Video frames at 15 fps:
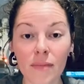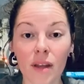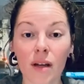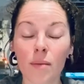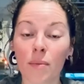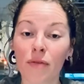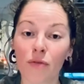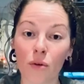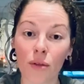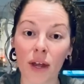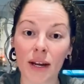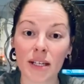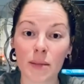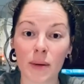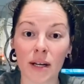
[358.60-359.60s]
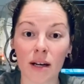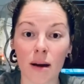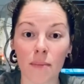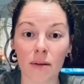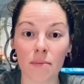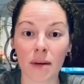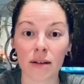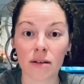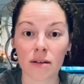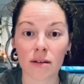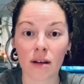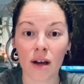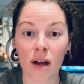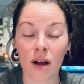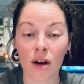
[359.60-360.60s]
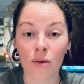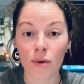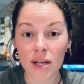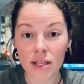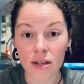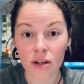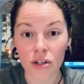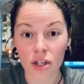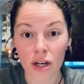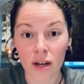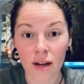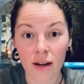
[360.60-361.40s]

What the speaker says: Before that, I spent a couple of months researching.